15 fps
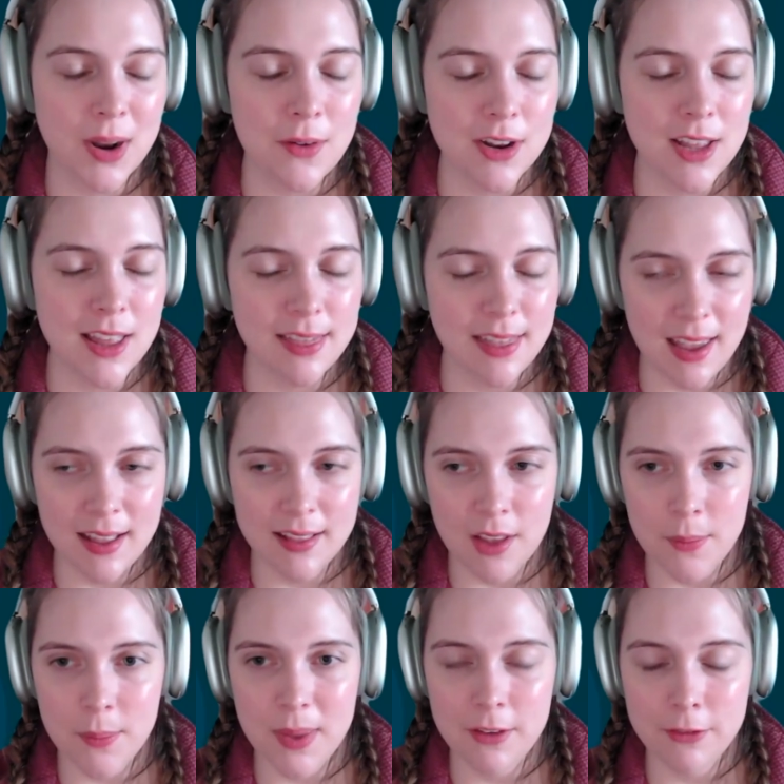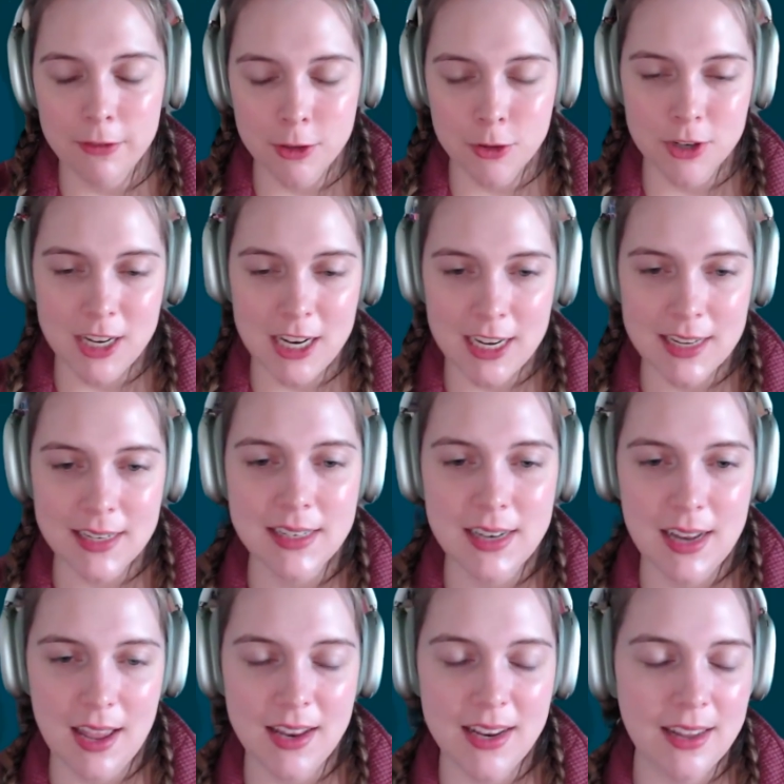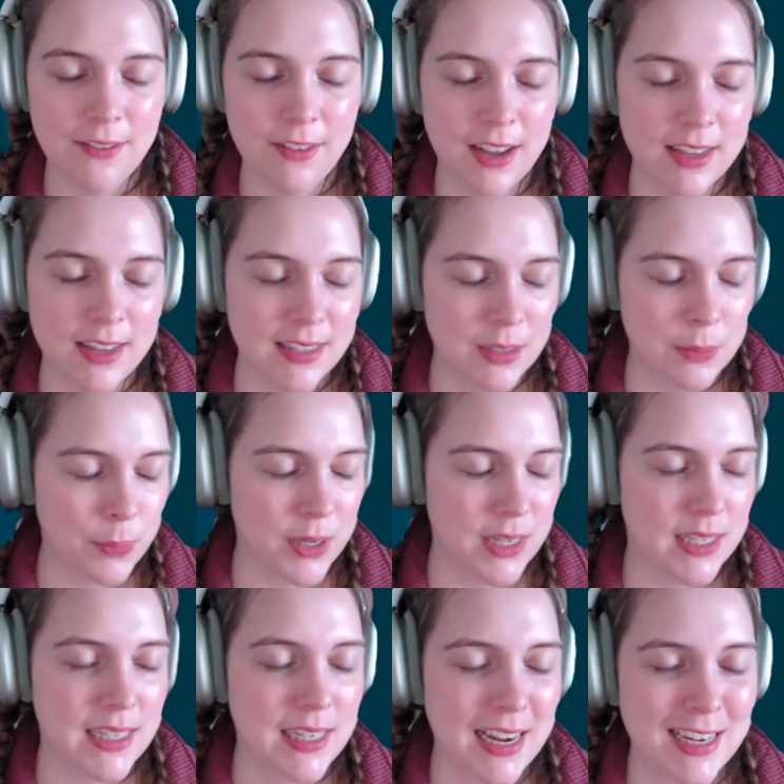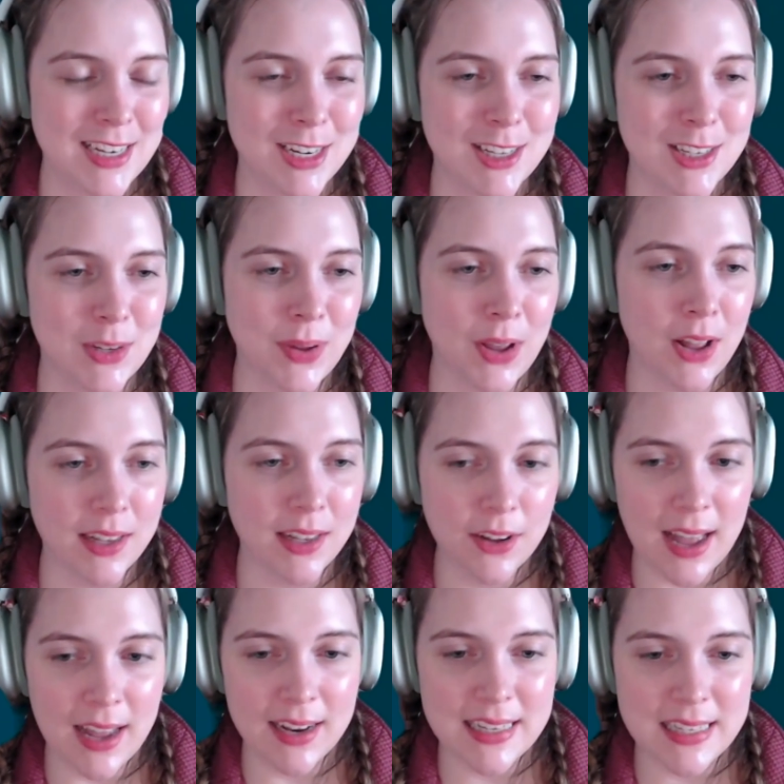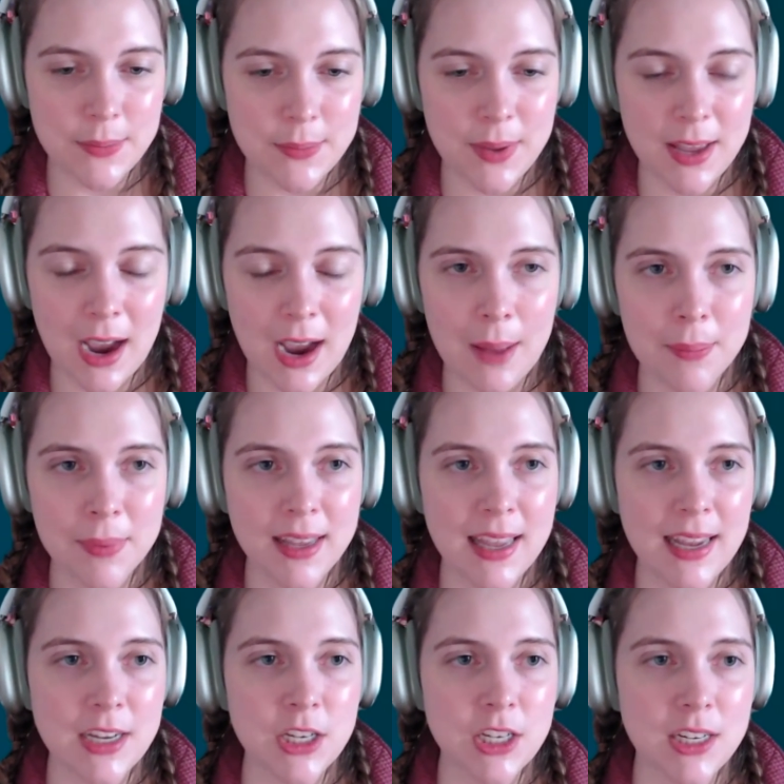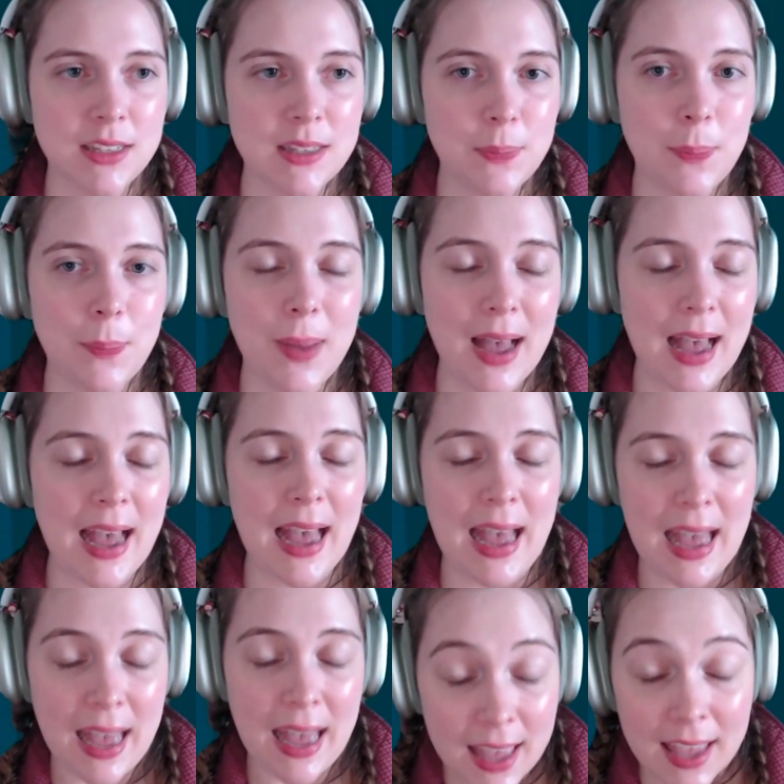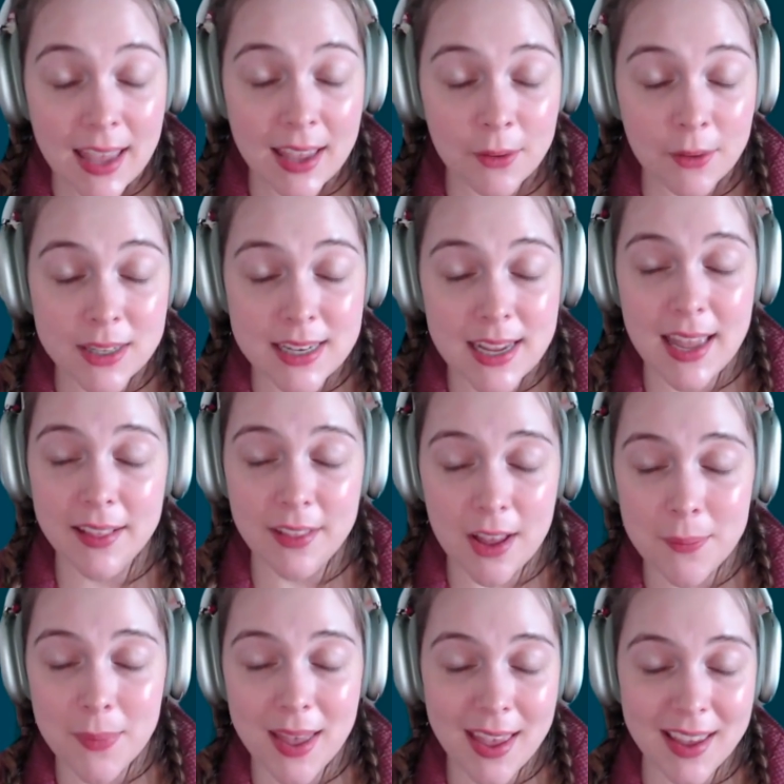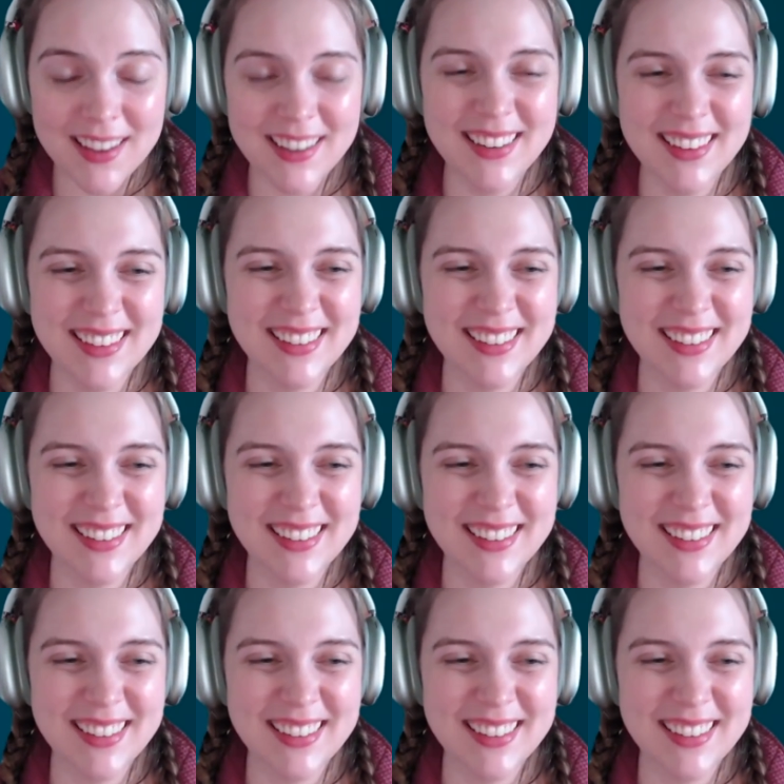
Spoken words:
But I want to thank Lambe for joining us today to giving us this presentation so we all know how to submit our applications by what day, Lambe?